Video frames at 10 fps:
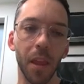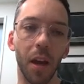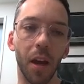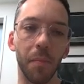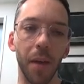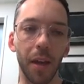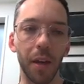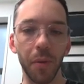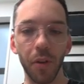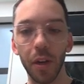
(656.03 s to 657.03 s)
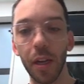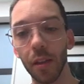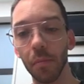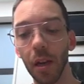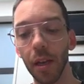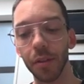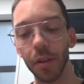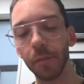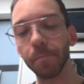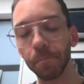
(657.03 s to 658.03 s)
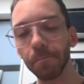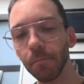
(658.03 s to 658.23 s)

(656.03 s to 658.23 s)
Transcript: And then we've got to get them clear. So,